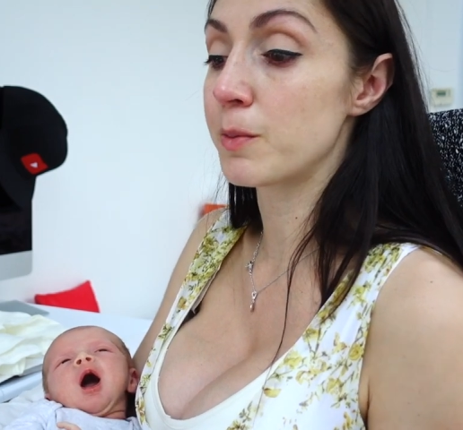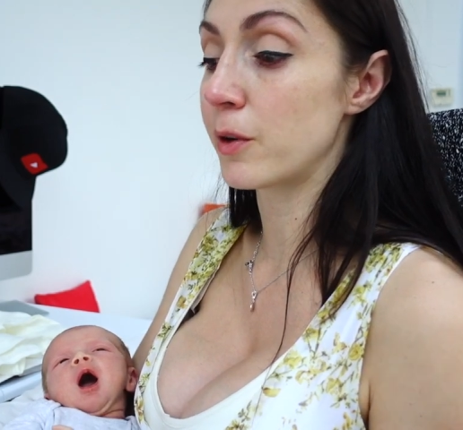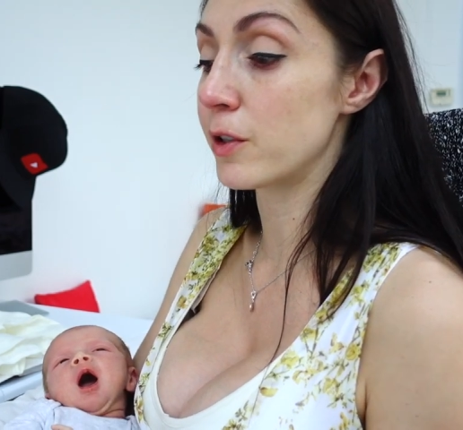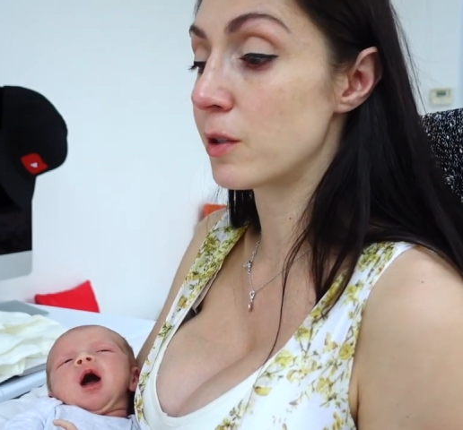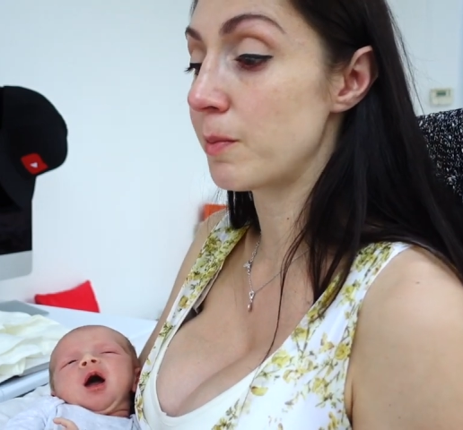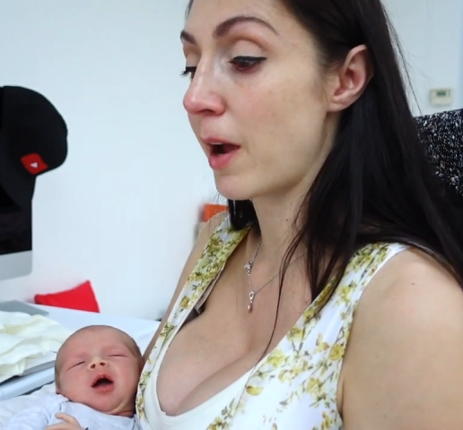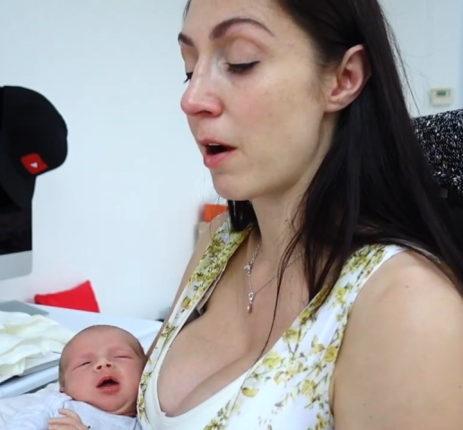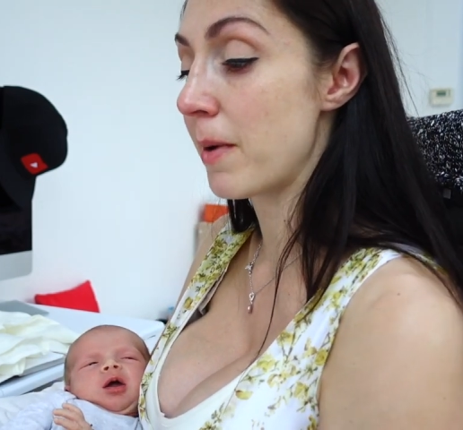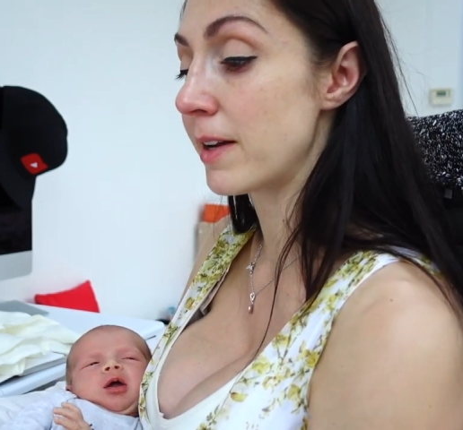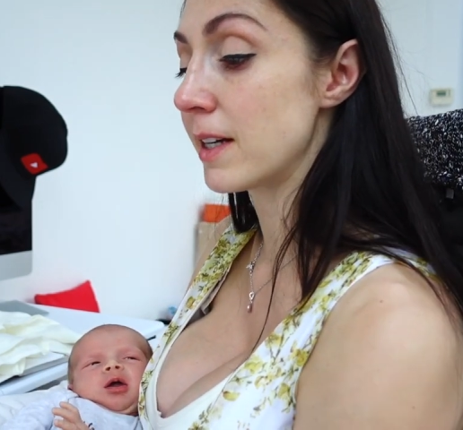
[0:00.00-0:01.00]
Speaker 1: response
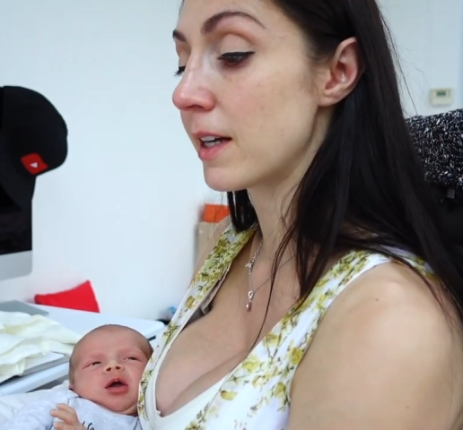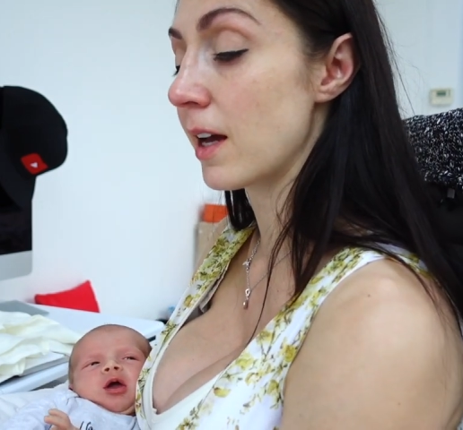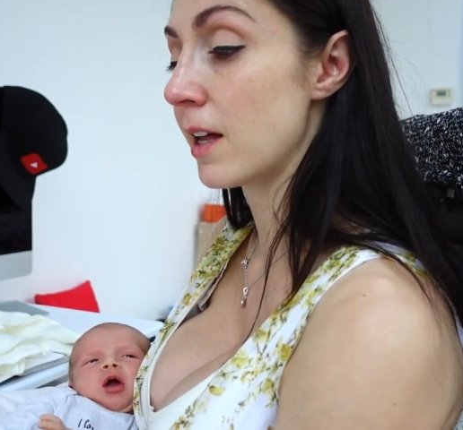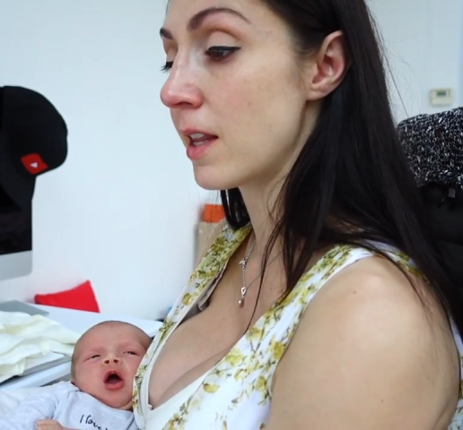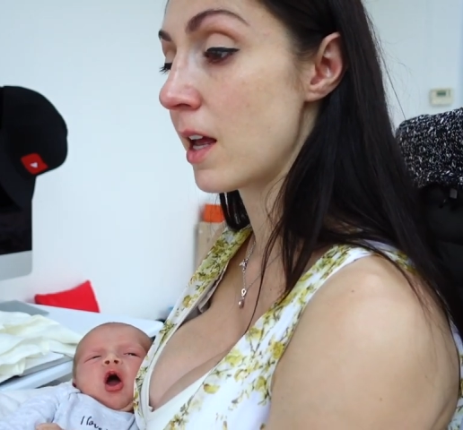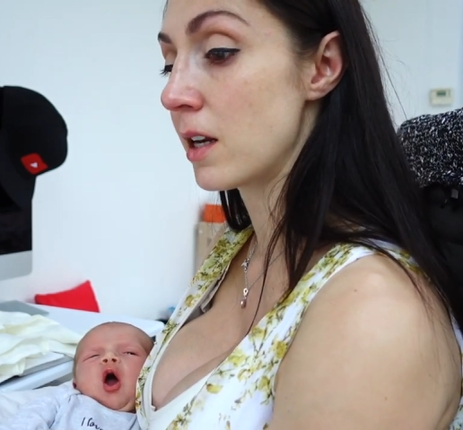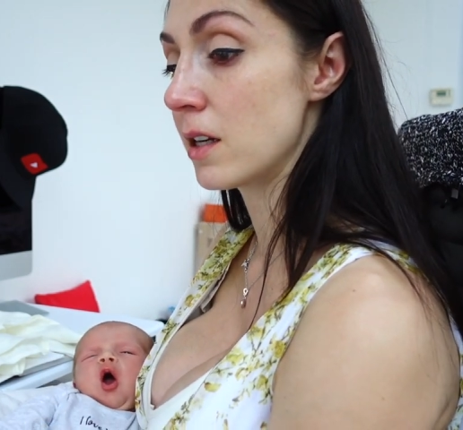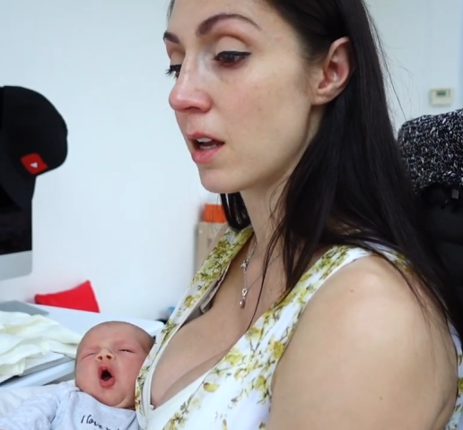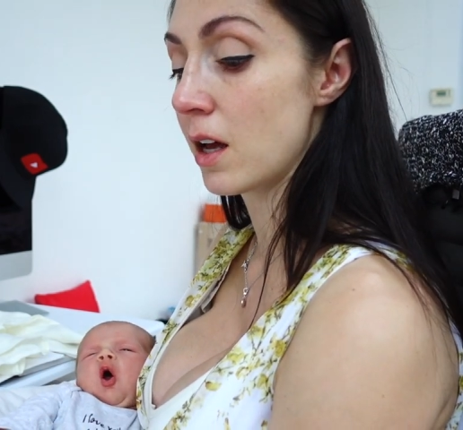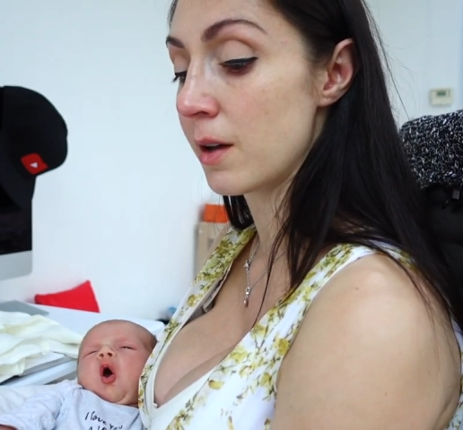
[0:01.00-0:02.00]
paramedic, and then
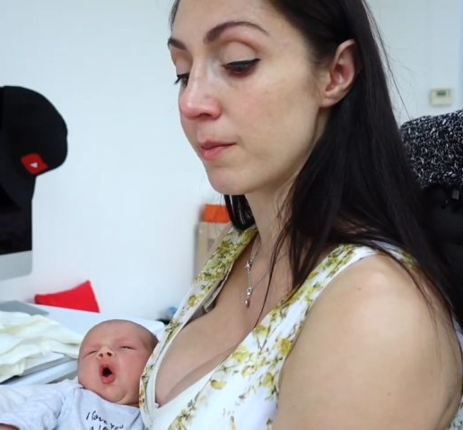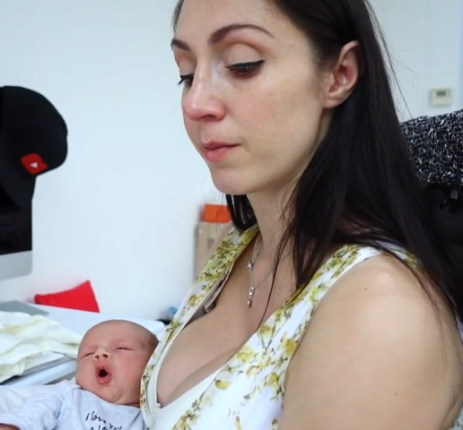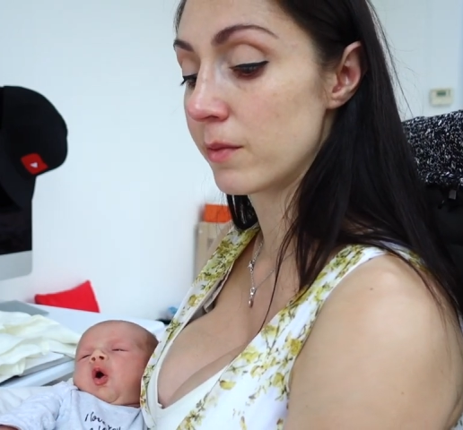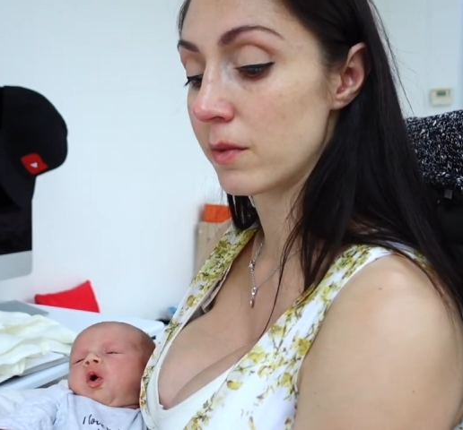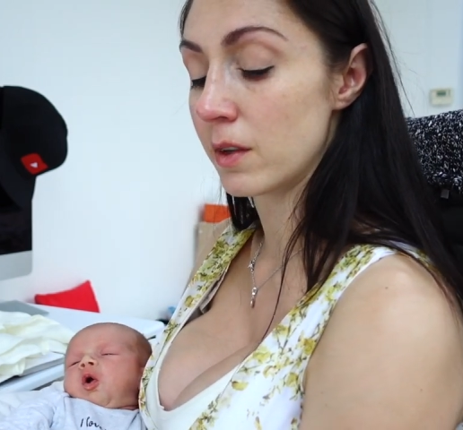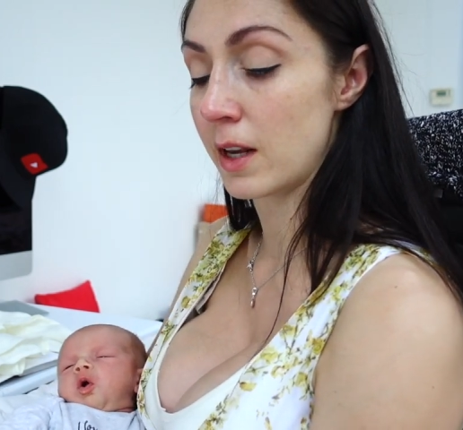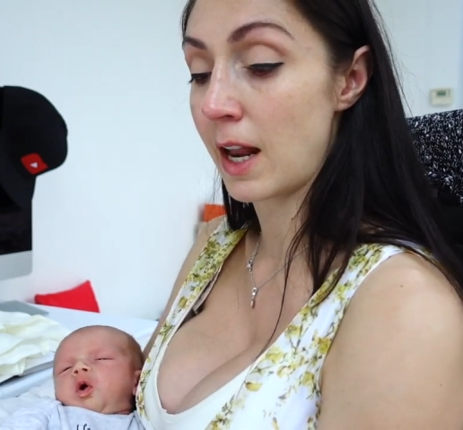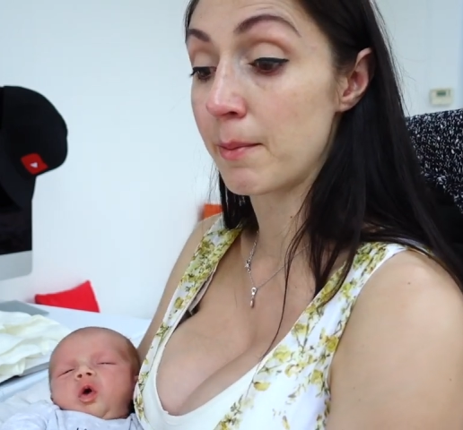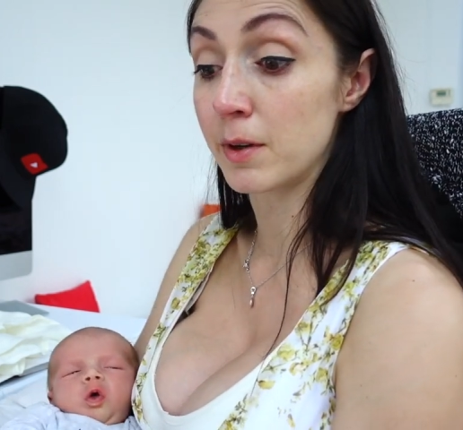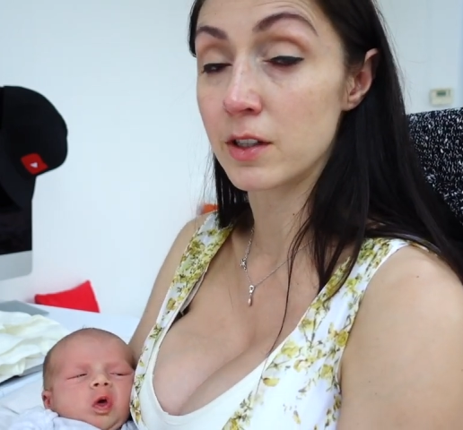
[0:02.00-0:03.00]

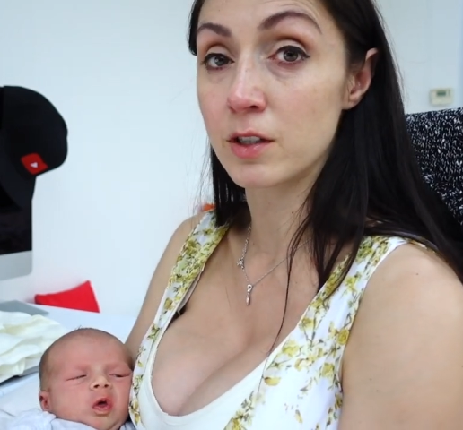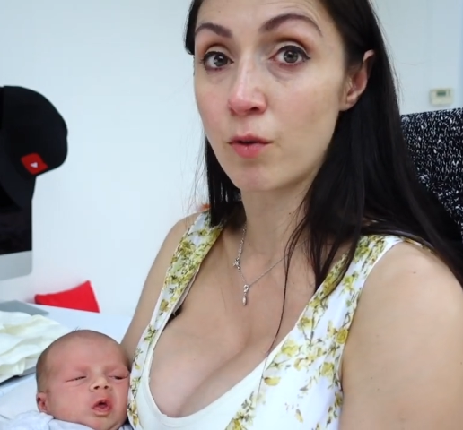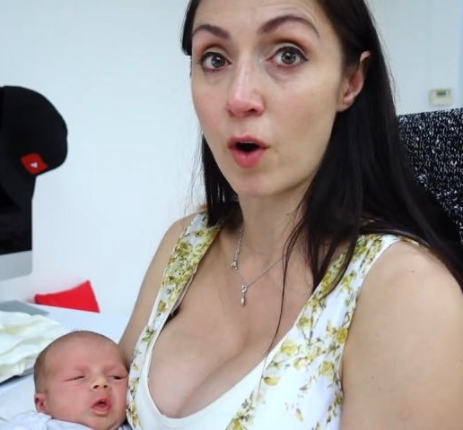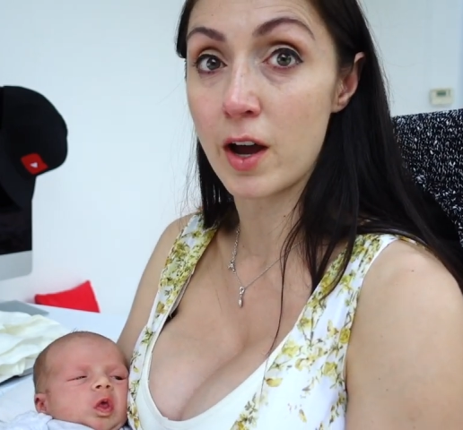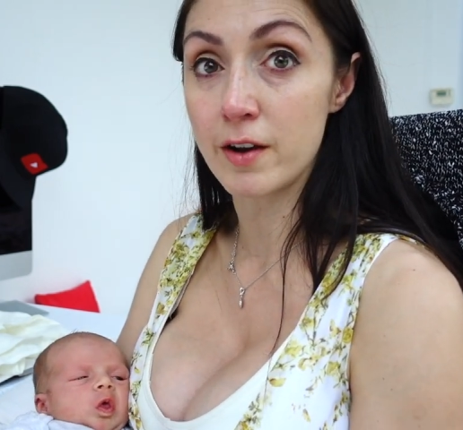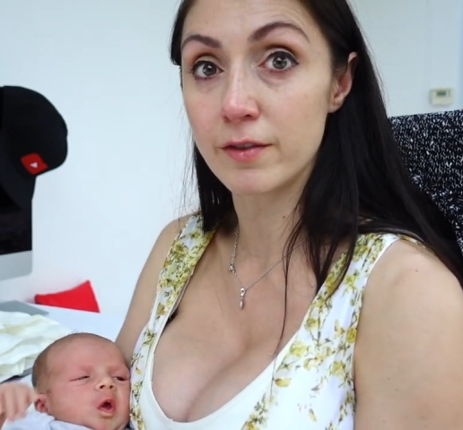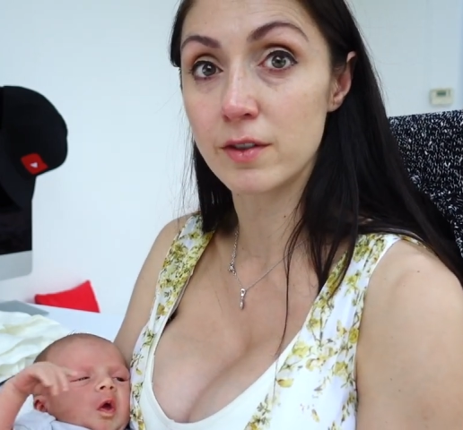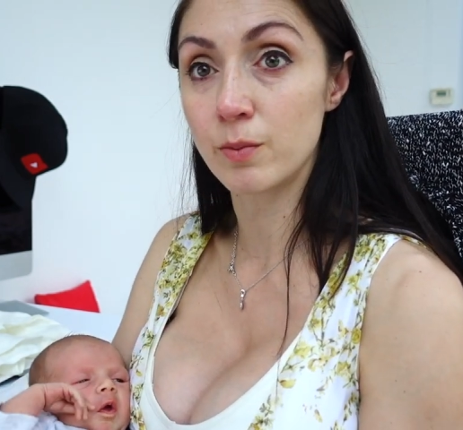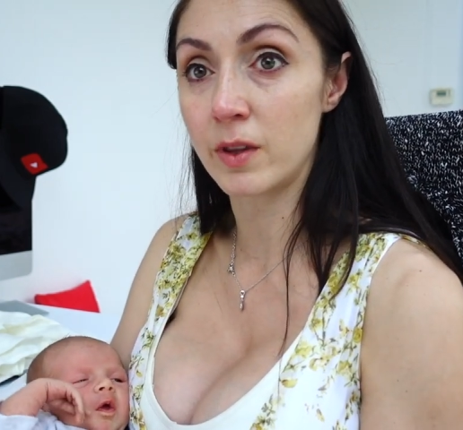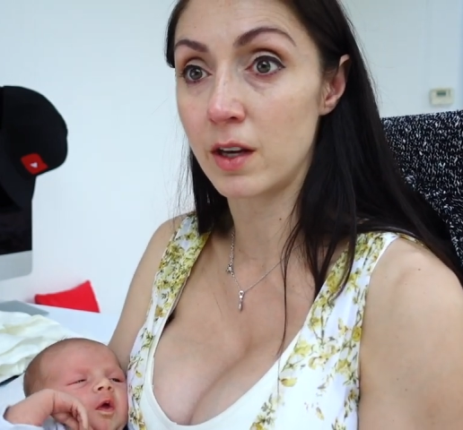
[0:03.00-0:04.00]
an ambulance
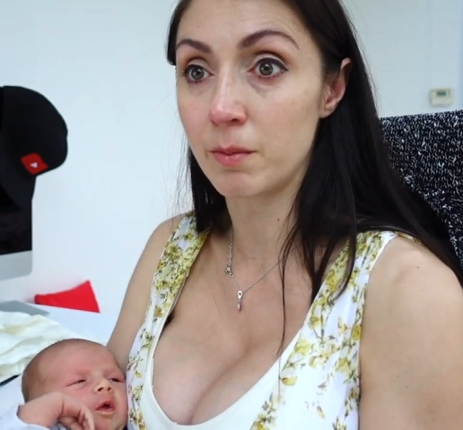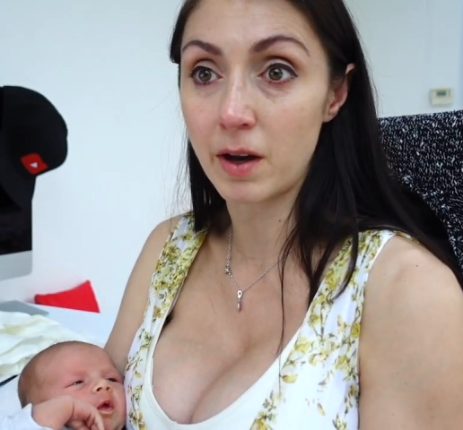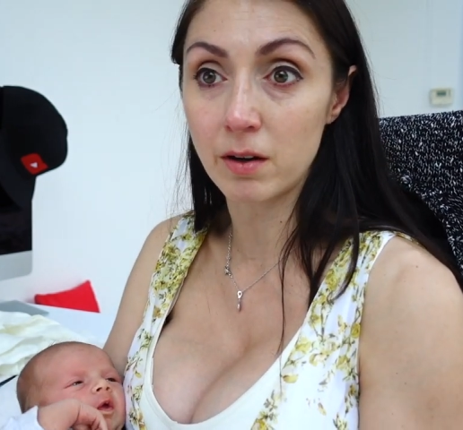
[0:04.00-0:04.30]
arrived within